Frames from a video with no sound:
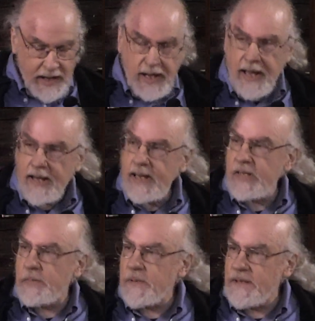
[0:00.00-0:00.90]
and his
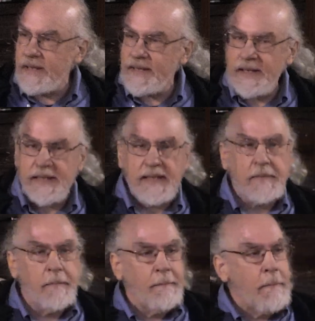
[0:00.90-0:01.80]
persistence
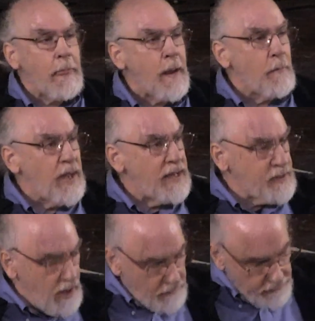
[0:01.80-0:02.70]
pays
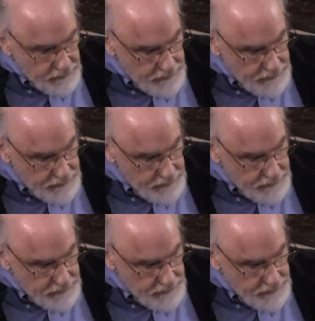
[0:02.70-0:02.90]
off.